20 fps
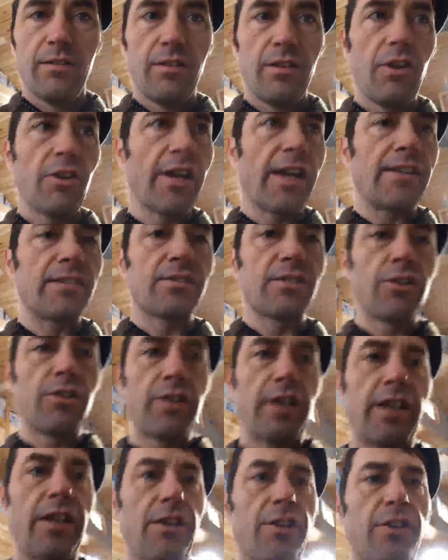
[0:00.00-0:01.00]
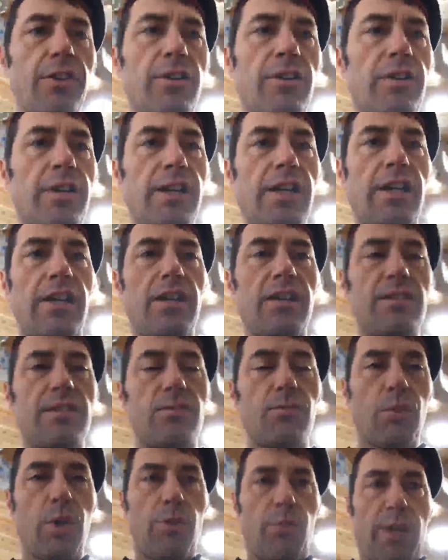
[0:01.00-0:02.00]
Okay, so here
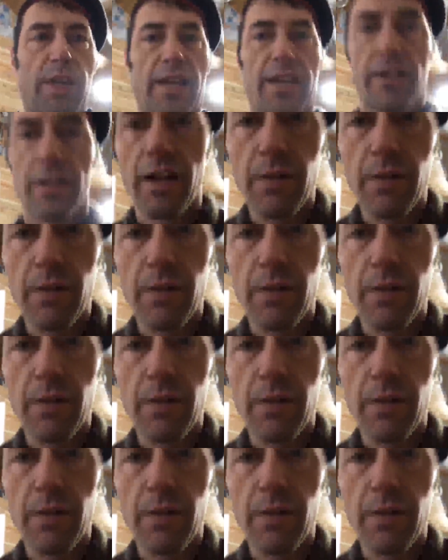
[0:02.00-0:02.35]
is what we ended